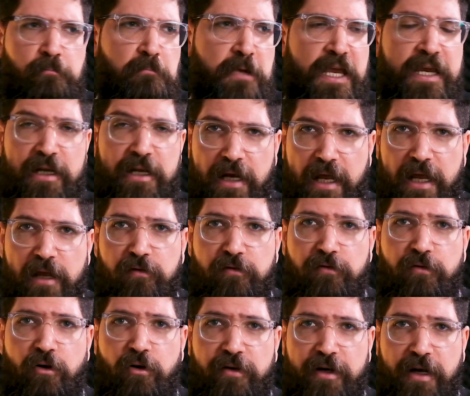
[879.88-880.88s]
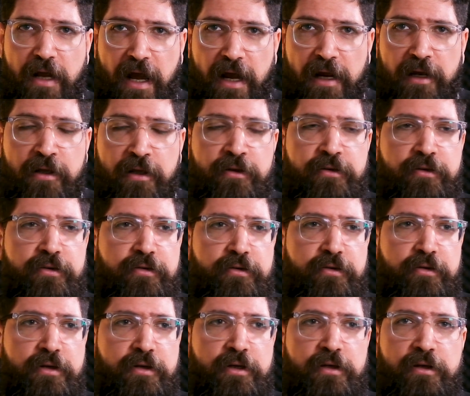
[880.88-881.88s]
enclave or an island
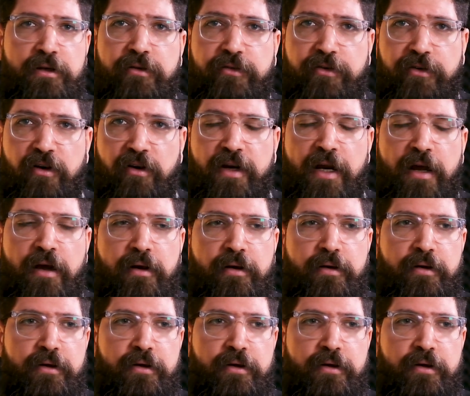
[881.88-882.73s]
in Syria